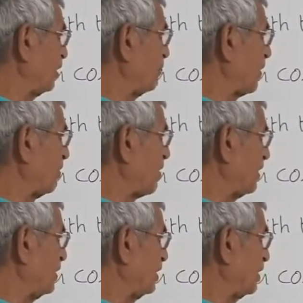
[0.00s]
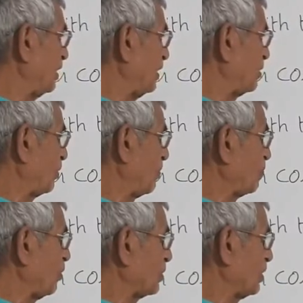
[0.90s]
d phi by dt is equal to
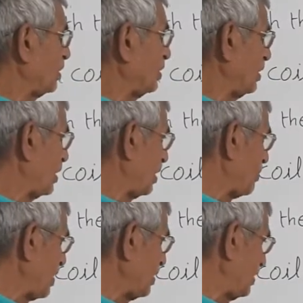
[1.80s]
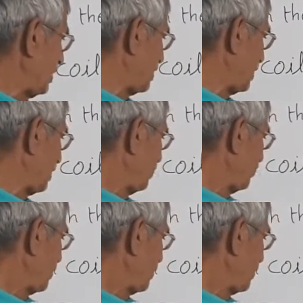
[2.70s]
m constant di by dt.